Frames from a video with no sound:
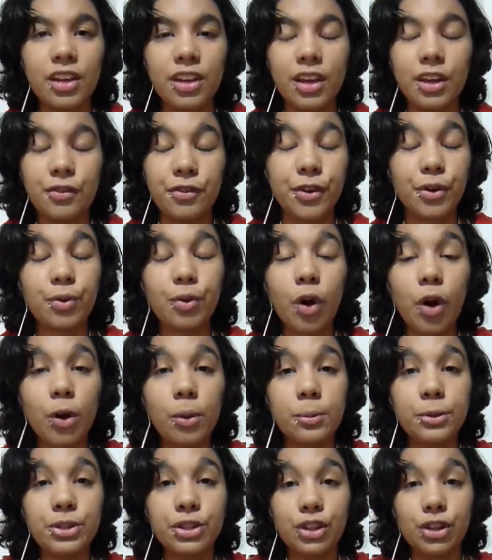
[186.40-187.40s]
if your
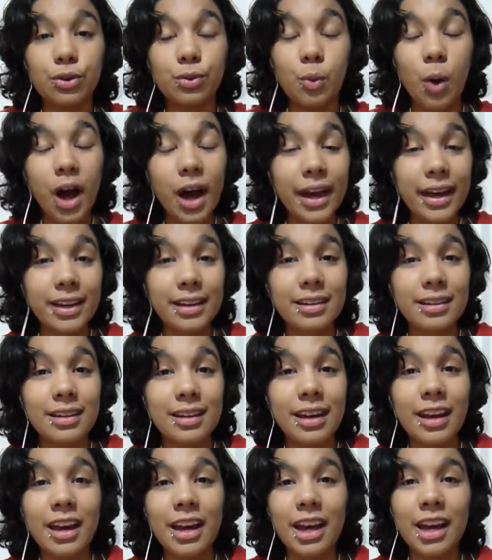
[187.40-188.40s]
robes turn white,
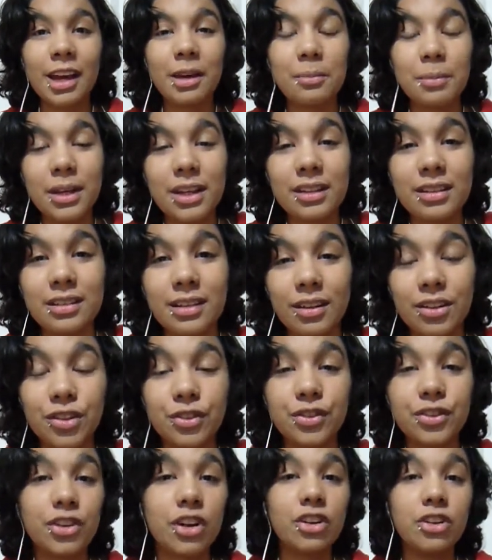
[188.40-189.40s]
it means that you
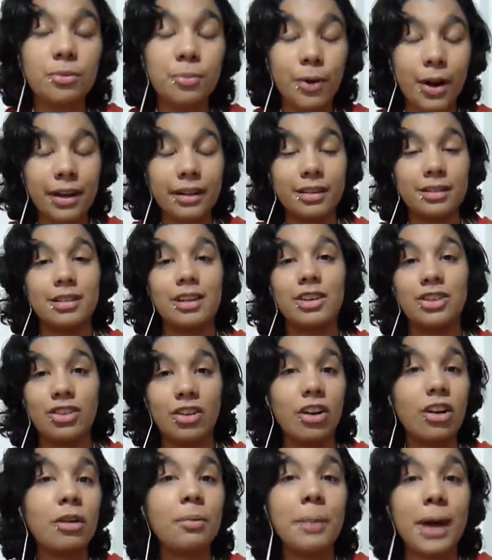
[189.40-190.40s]
started practicing
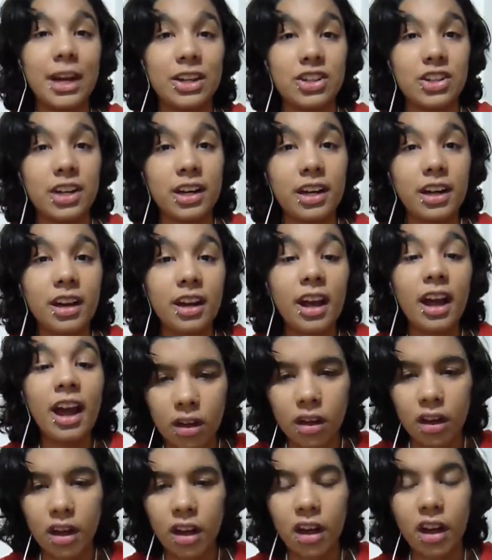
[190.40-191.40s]
dark magic
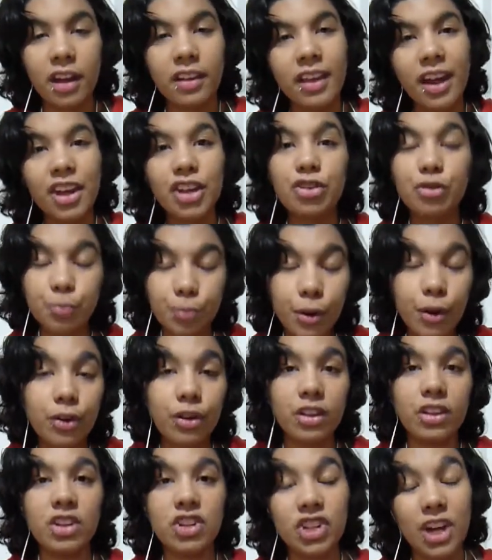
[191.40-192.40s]
and that you've
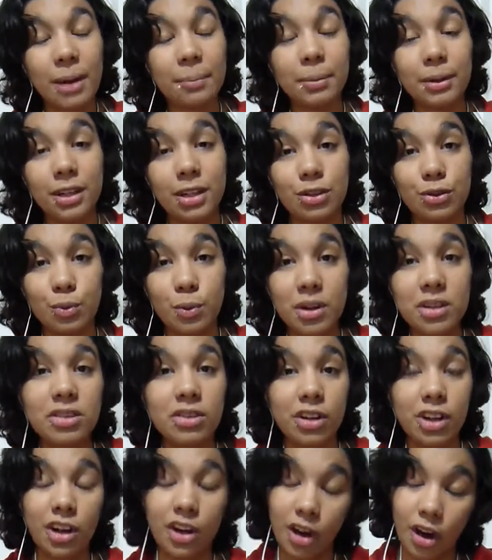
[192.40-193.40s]
broken the Japanese
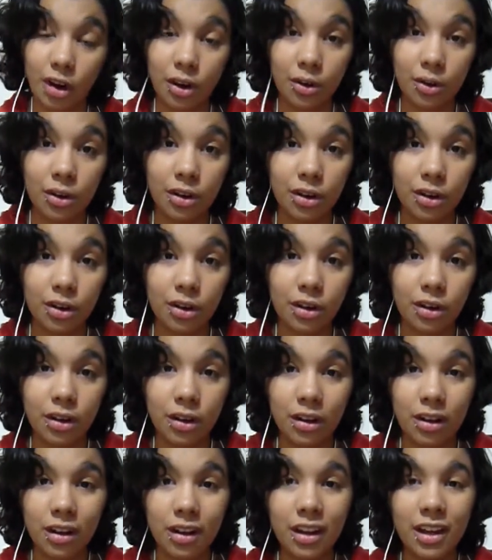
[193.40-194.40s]
wizarding code.
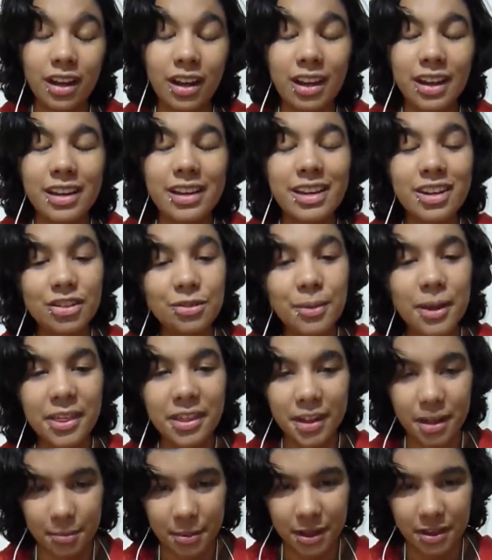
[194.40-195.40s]
Here's my
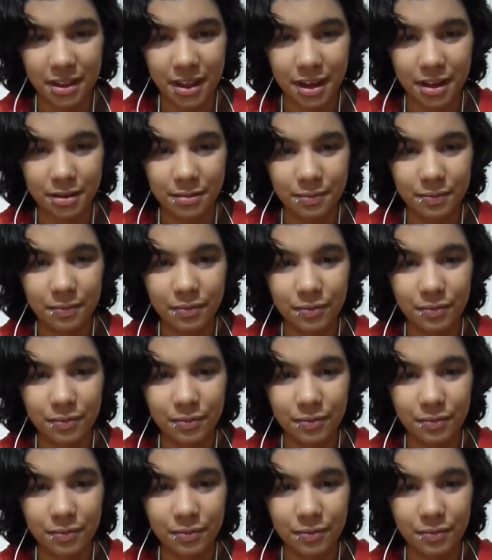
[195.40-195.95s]
thing about that.